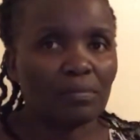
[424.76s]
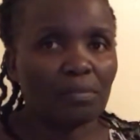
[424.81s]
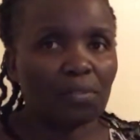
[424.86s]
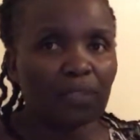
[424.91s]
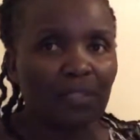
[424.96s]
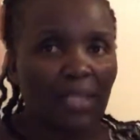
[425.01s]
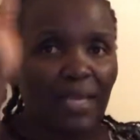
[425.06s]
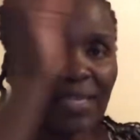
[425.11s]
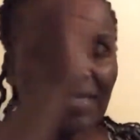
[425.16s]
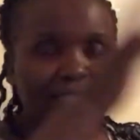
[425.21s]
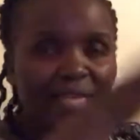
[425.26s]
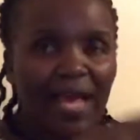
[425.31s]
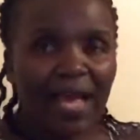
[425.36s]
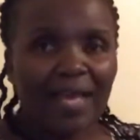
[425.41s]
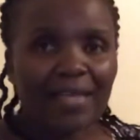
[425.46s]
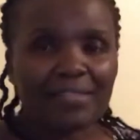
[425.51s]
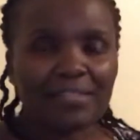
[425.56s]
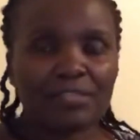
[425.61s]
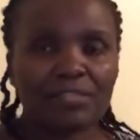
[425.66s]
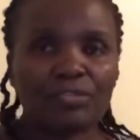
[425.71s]
That
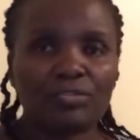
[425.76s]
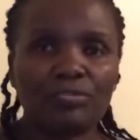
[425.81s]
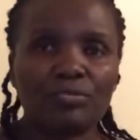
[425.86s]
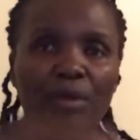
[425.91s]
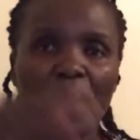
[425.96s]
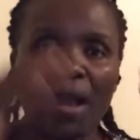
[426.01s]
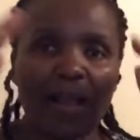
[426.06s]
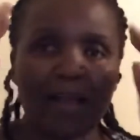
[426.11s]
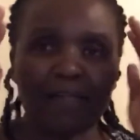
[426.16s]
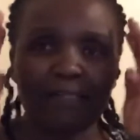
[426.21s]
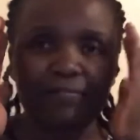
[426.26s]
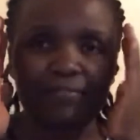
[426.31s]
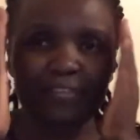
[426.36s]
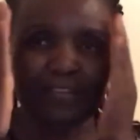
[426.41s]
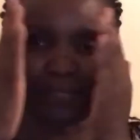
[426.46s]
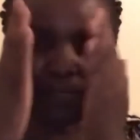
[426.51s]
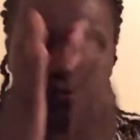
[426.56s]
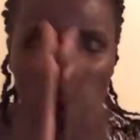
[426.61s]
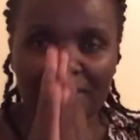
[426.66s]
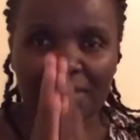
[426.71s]
hat you have, the
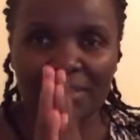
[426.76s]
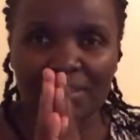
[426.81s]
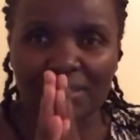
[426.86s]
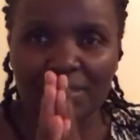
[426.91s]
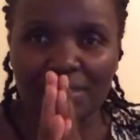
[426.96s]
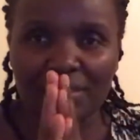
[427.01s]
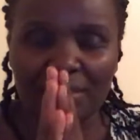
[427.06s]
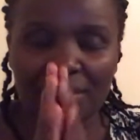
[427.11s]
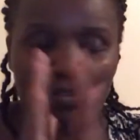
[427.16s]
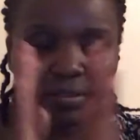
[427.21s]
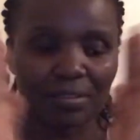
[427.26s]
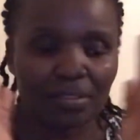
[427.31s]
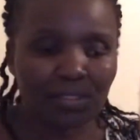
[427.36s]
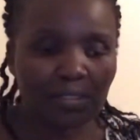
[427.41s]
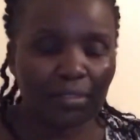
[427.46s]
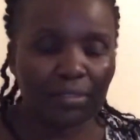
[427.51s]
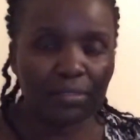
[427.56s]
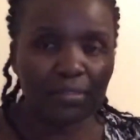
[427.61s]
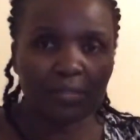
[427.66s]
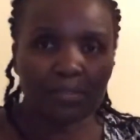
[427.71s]
VC,
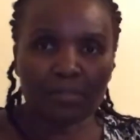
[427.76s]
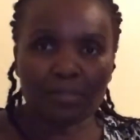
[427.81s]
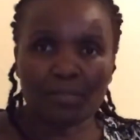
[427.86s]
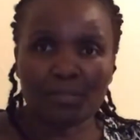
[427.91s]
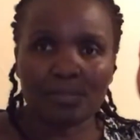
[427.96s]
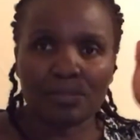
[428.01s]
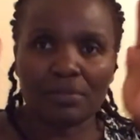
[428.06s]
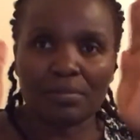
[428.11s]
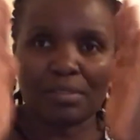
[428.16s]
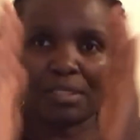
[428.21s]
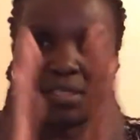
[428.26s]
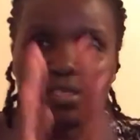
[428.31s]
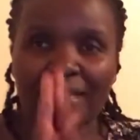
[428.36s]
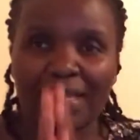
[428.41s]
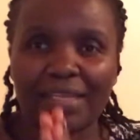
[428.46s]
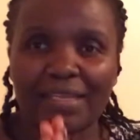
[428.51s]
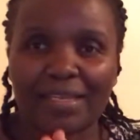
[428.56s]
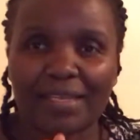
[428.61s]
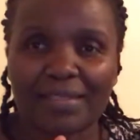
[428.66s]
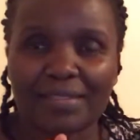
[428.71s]
the
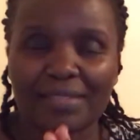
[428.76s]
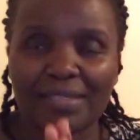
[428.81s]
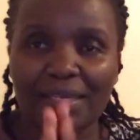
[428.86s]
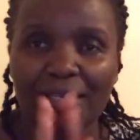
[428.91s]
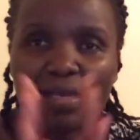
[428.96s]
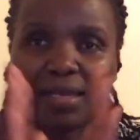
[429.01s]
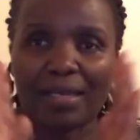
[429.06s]
director,